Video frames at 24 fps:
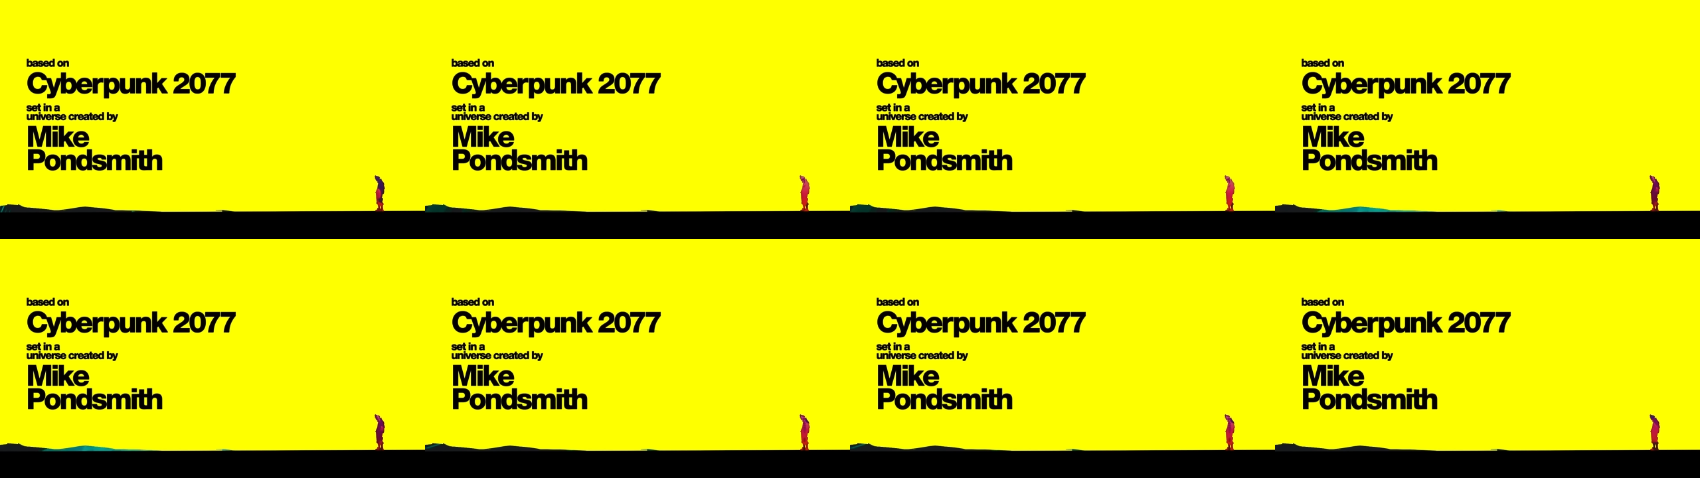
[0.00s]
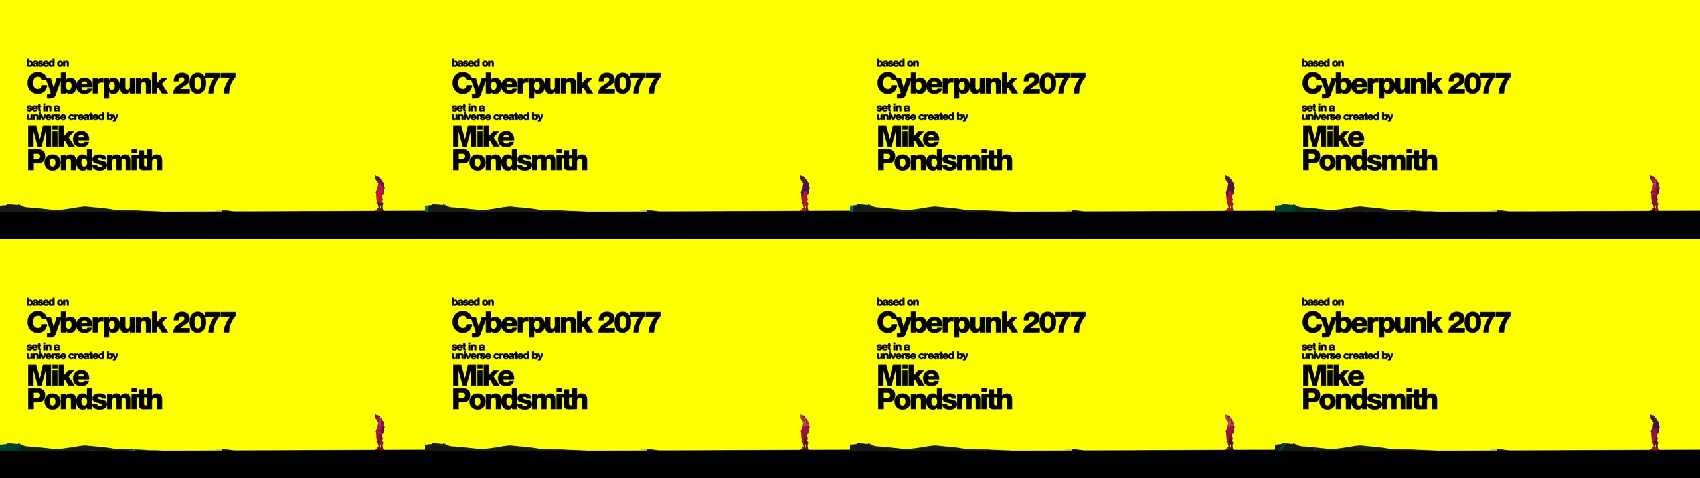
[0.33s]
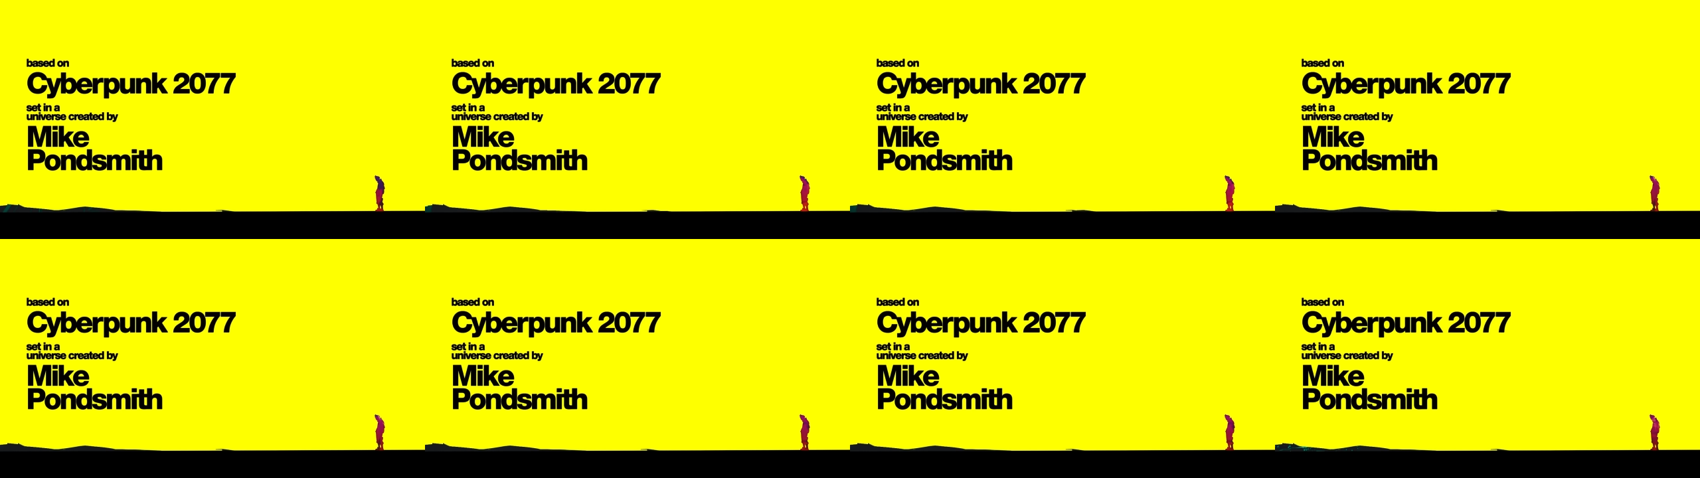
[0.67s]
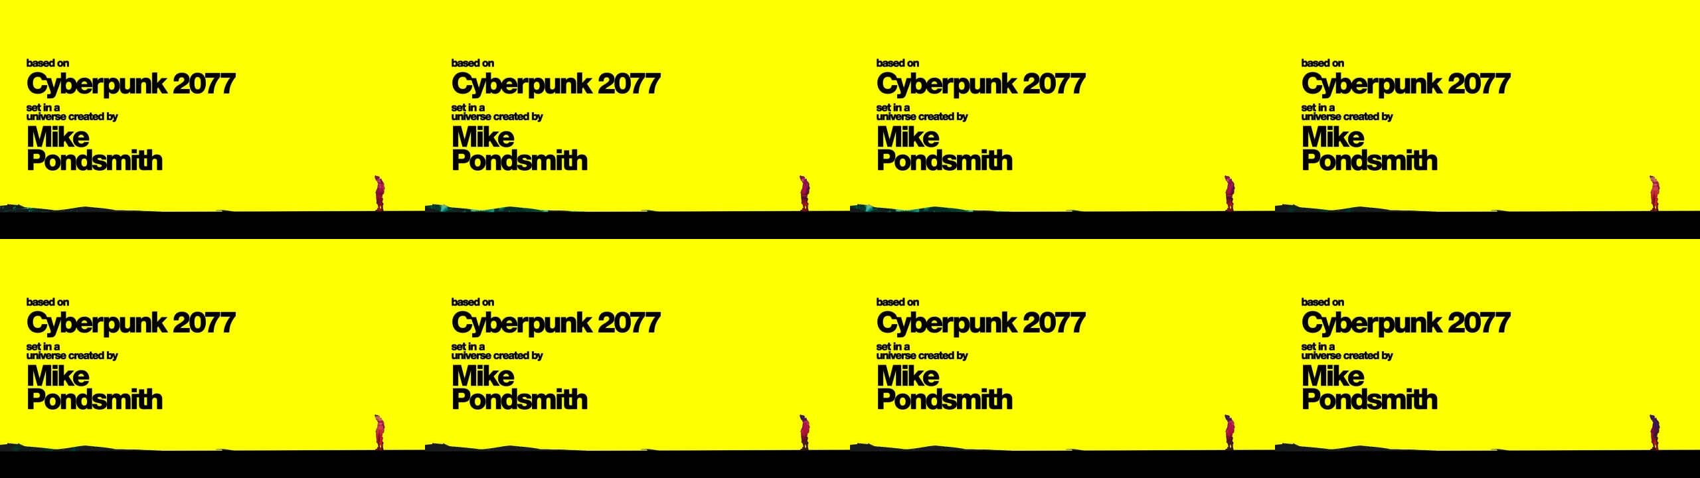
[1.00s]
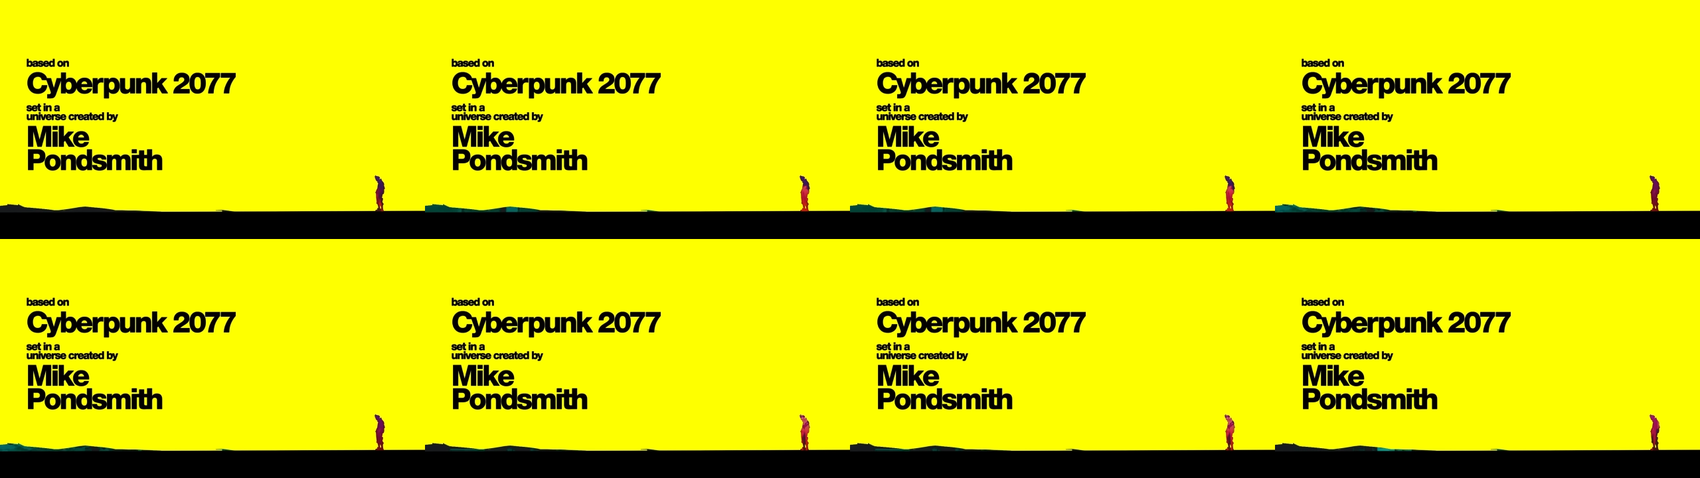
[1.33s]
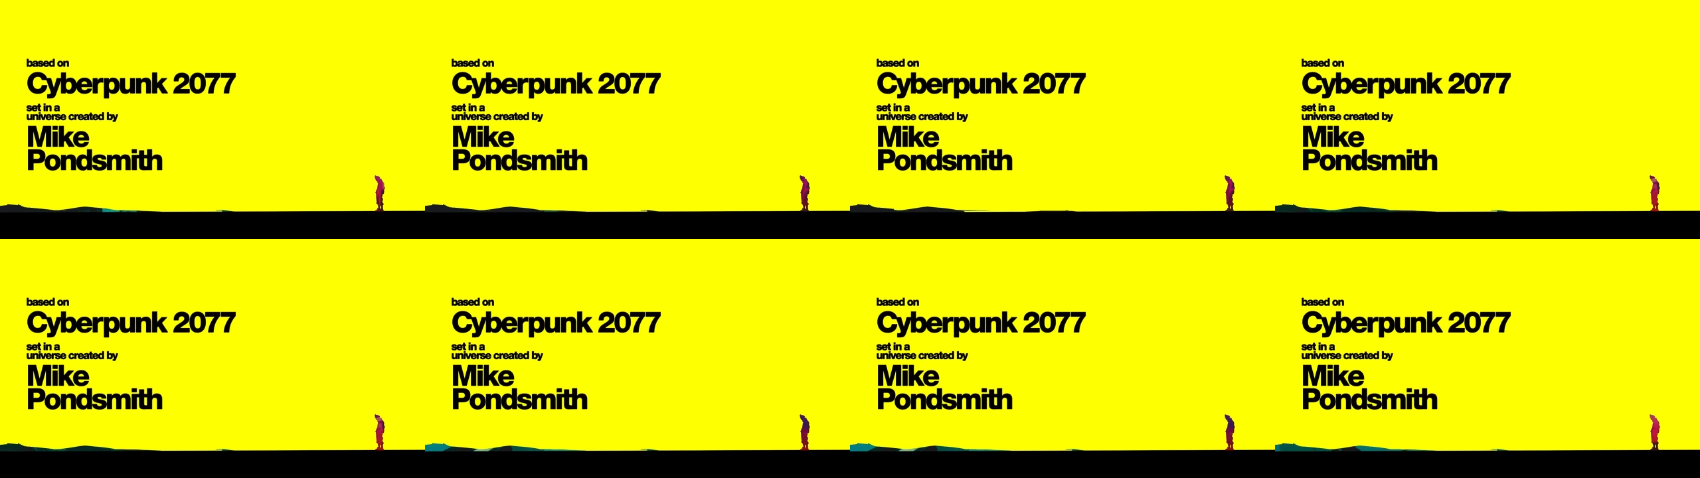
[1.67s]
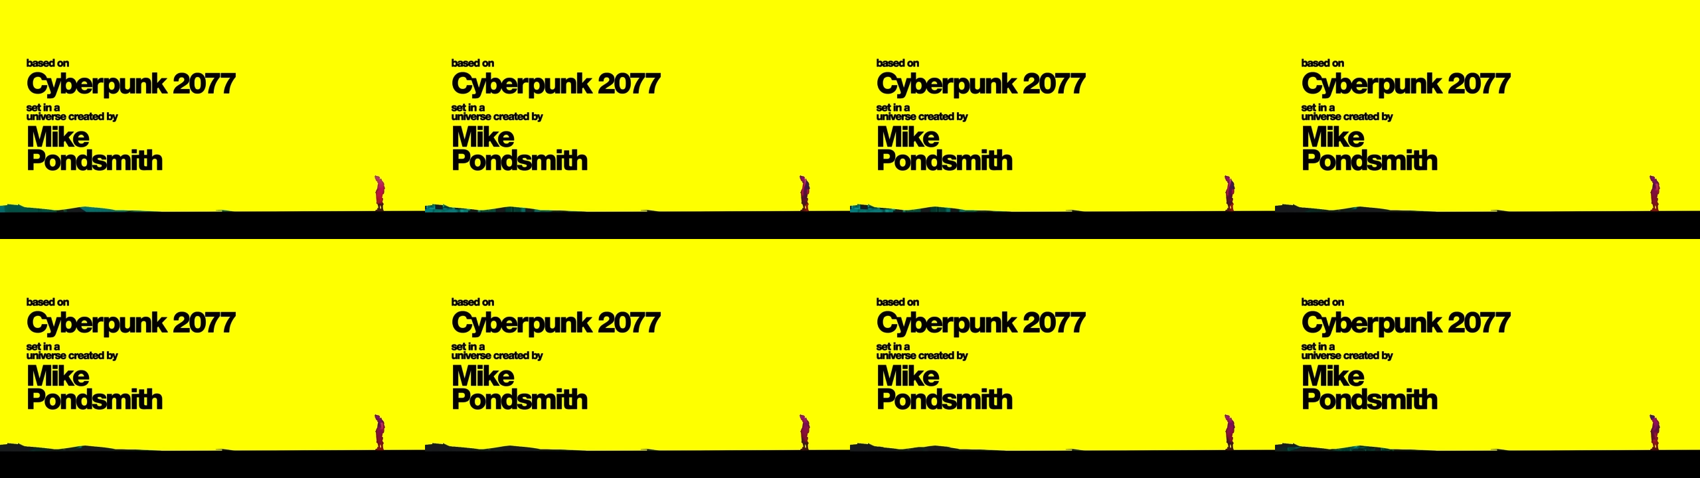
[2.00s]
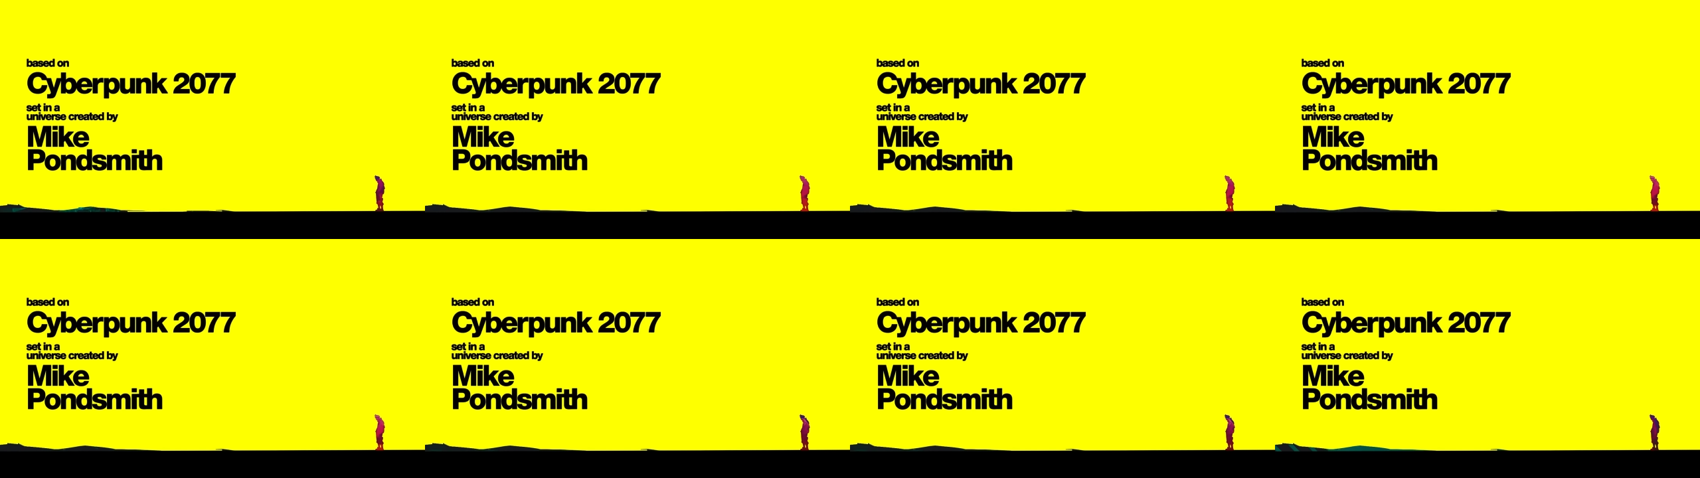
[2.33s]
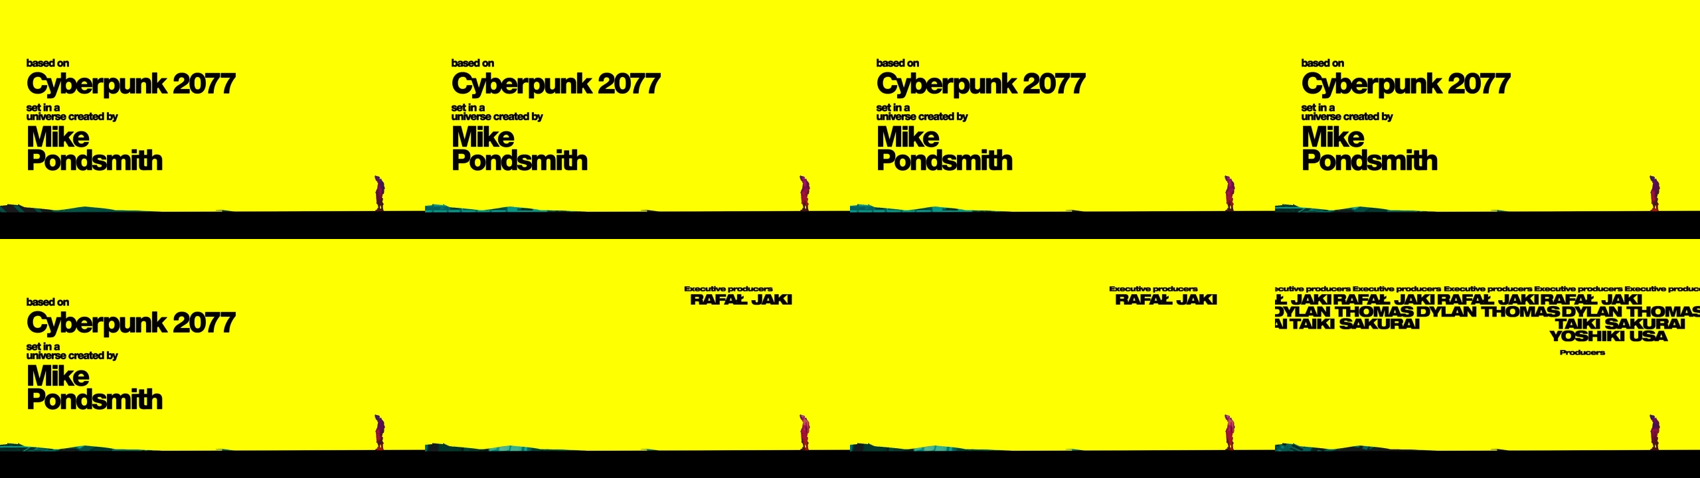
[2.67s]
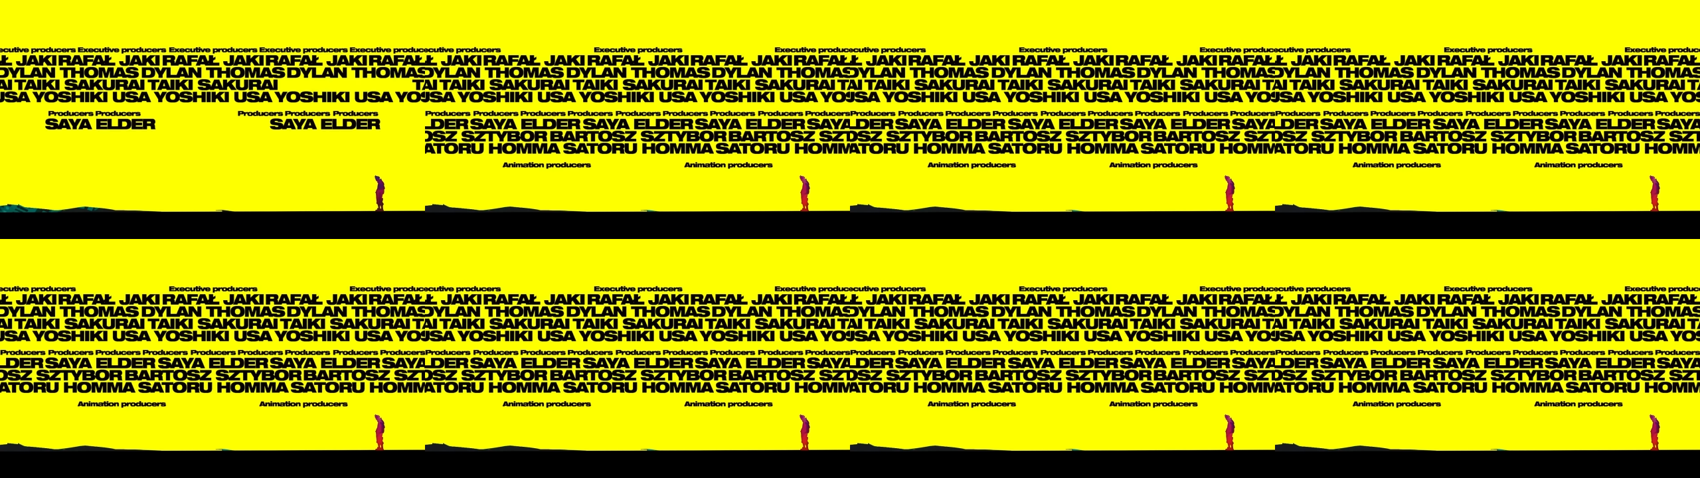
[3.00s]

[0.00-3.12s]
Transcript: No face is visible, so there are no lips to read.